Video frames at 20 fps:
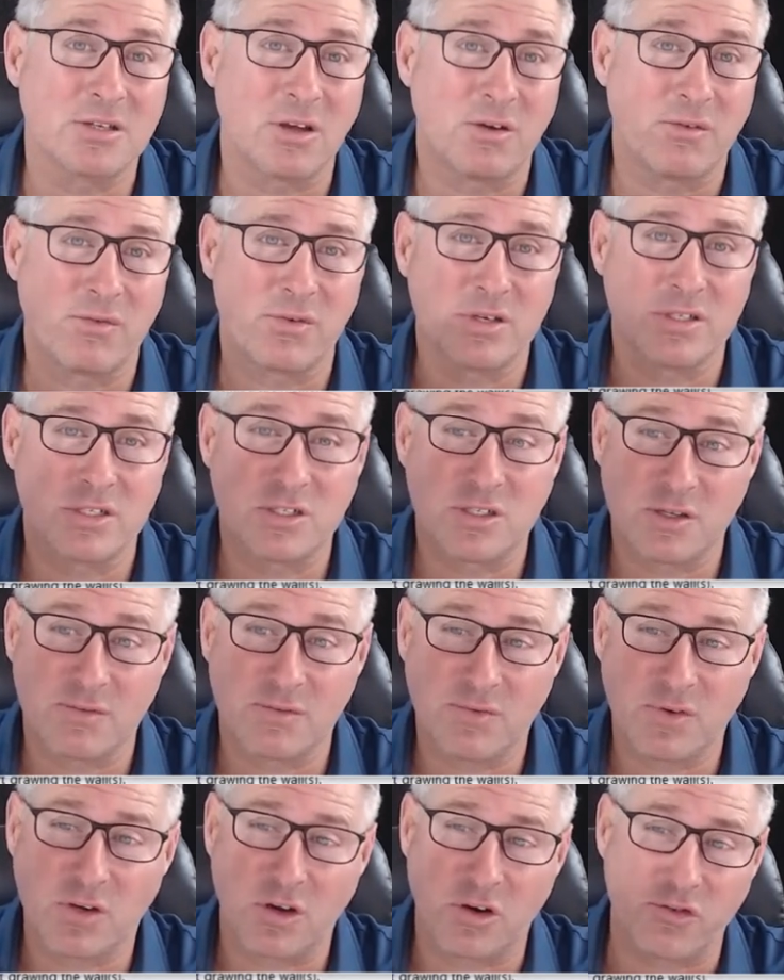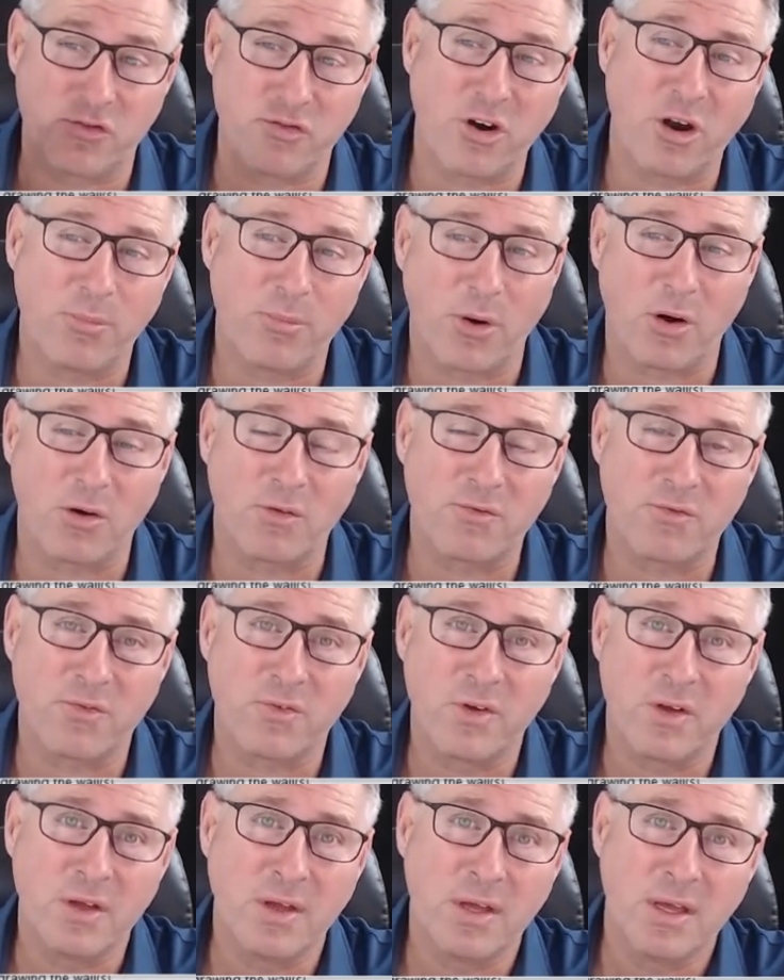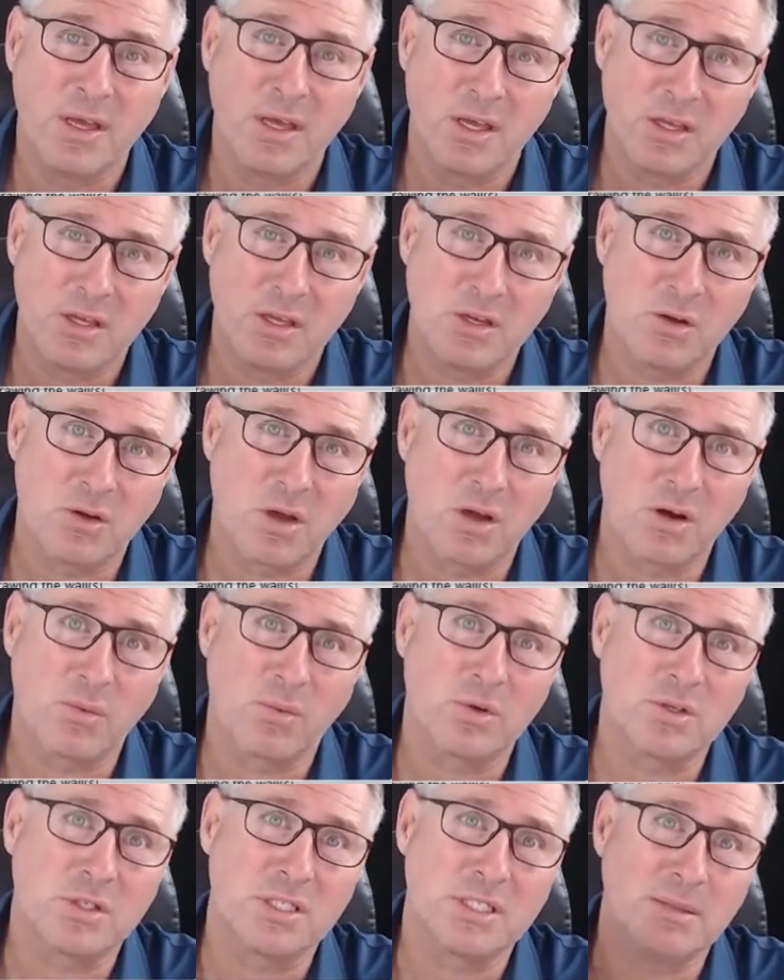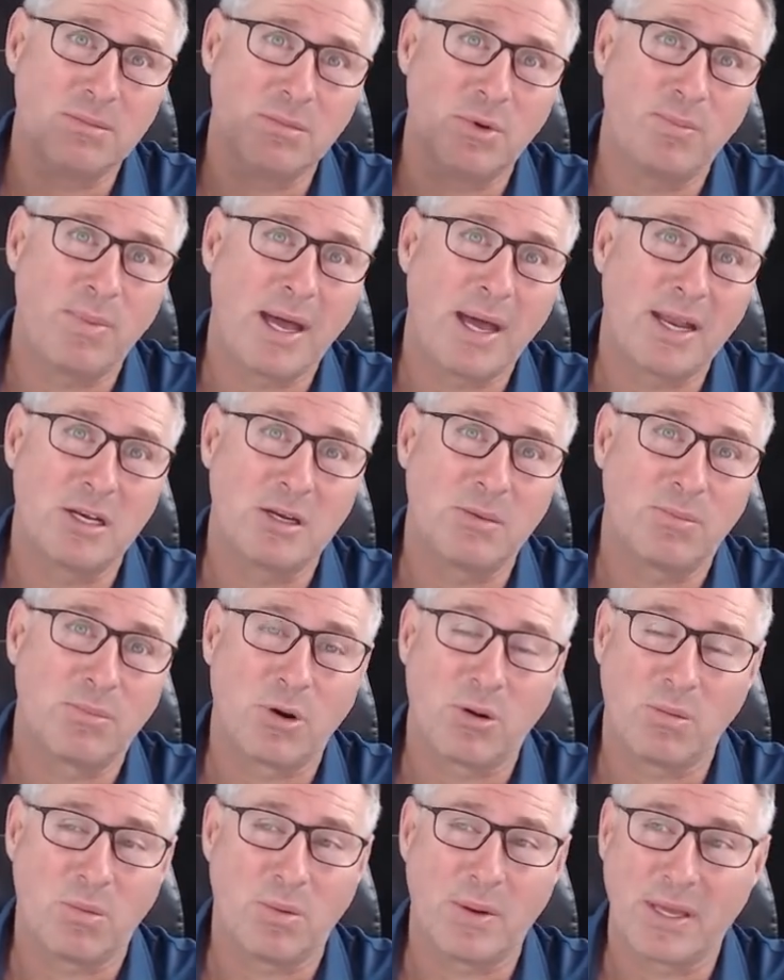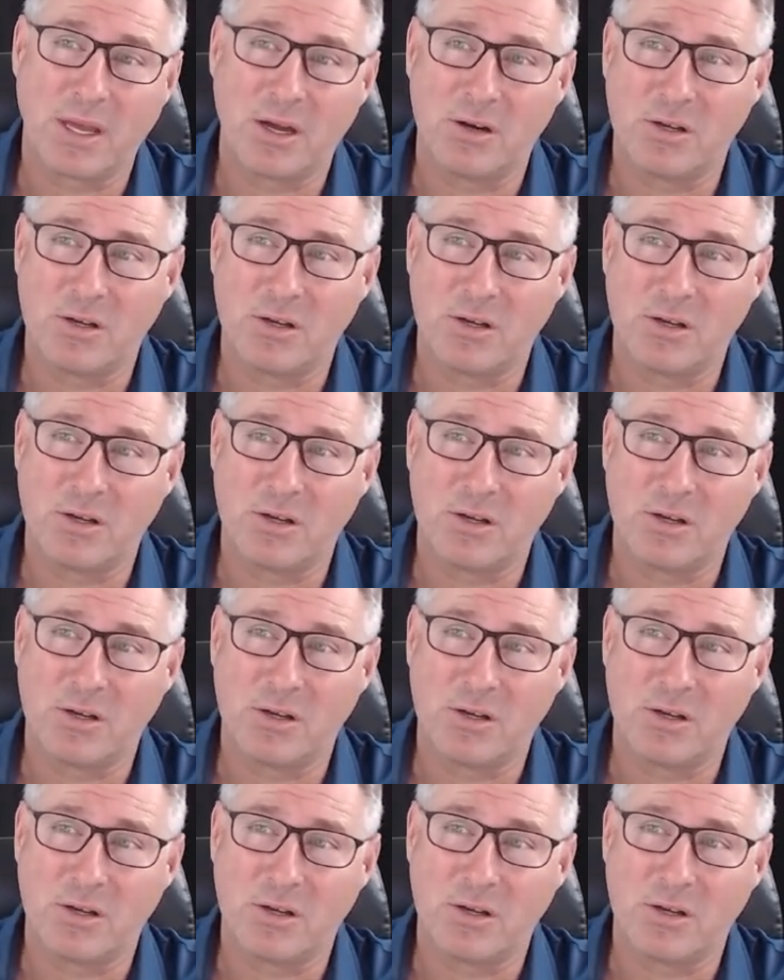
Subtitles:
So for instance, if you've got a drop off, you're going to want your timber batten to probably go to